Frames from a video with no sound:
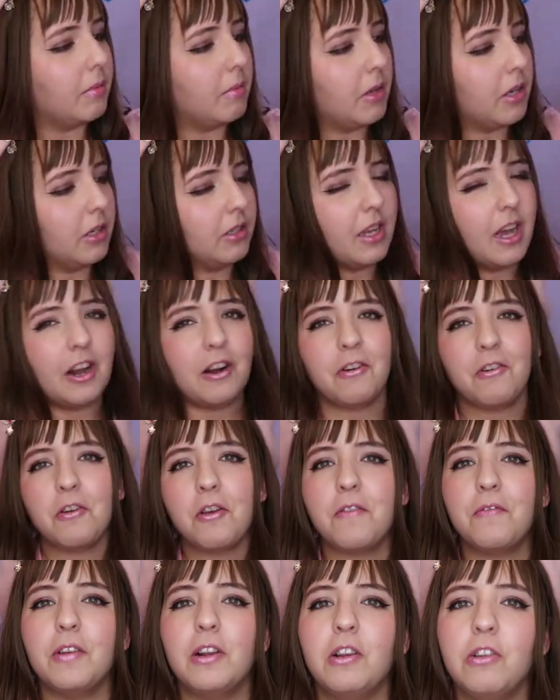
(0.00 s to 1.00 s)
because I don't
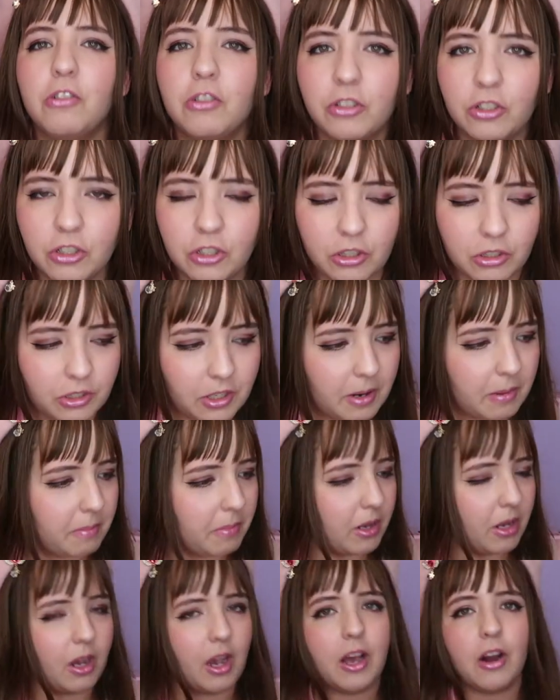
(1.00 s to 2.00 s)
know if it looks good on me.